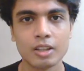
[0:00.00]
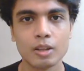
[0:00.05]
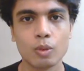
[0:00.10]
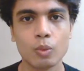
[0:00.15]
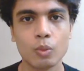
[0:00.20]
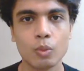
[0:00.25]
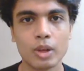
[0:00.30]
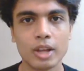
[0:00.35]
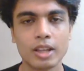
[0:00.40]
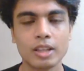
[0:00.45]

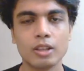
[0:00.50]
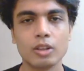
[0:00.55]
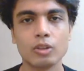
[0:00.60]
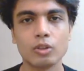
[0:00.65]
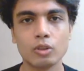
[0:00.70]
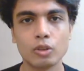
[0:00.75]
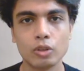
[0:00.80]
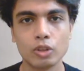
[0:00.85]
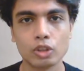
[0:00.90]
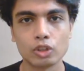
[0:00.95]
way
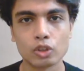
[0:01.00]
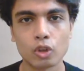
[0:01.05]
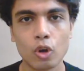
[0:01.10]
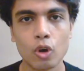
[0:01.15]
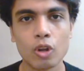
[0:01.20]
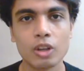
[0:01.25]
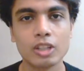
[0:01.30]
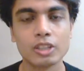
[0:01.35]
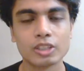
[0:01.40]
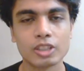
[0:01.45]
this
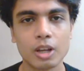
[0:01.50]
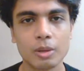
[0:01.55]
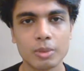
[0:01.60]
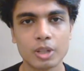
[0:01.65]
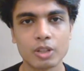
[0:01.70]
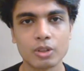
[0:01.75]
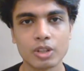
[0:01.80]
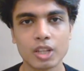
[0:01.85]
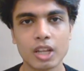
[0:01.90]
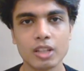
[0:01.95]
all is coming
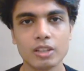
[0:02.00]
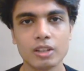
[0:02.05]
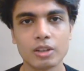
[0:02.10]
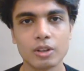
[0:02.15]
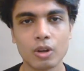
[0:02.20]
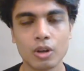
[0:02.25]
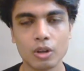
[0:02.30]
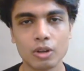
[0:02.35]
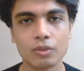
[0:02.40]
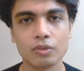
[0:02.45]
together,
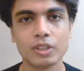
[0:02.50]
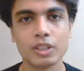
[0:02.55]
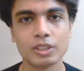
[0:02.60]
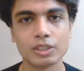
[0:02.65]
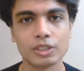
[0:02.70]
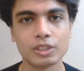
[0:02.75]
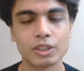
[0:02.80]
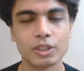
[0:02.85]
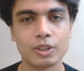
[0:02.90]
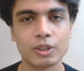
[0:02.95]
all of
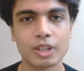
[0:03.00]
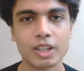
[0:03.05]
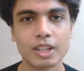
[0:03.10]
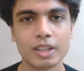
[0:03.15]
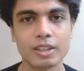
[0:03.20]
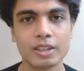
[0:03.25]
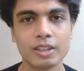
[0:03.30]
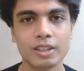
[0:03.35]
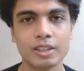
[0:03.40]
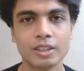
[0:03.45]
this.
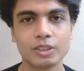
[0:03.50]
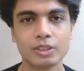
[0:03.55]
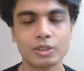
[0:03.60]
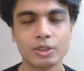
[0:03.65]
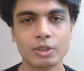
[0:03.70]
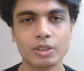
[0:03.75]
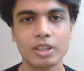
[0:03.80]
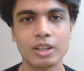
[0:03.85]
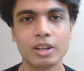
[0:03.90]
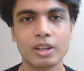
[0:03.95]
Okay,
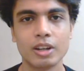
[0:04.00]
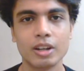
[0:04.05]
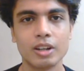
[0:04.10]
so there